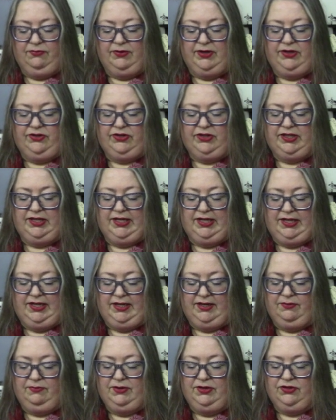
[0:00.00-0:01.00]
Regis
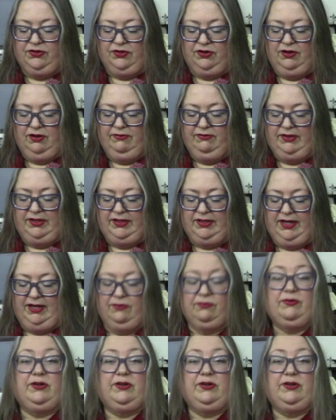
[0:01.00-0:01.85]
Indian Reserve in St.